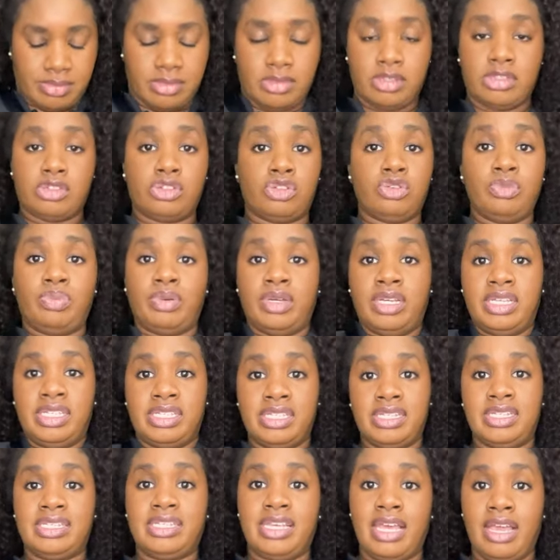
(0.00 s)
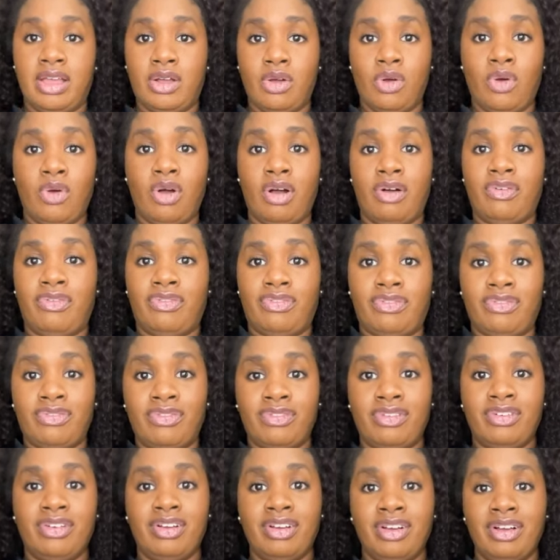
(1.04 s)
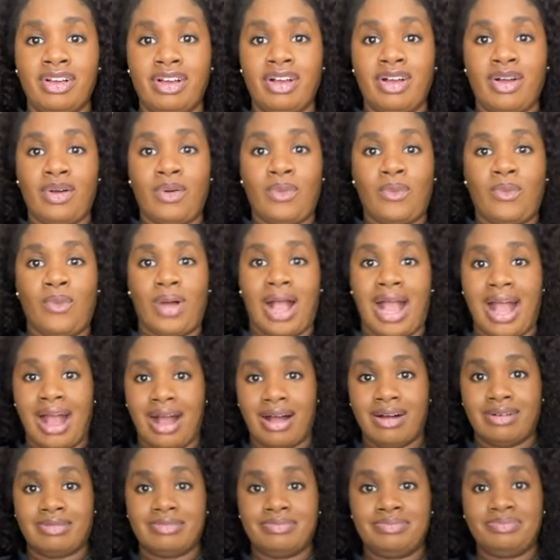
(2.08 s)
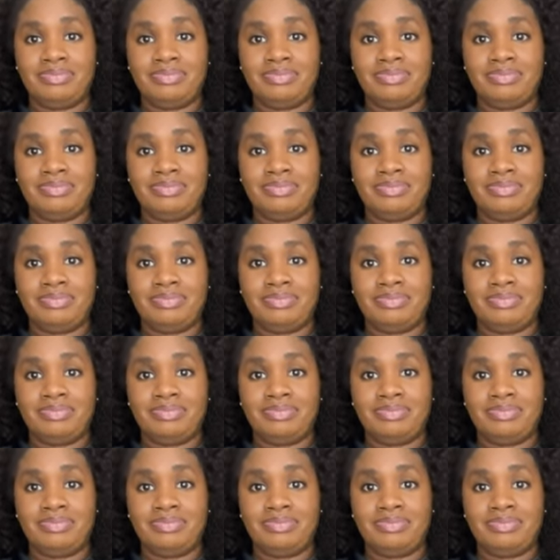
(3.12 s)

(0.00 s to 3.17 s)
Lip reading: super easy to take off. Wow.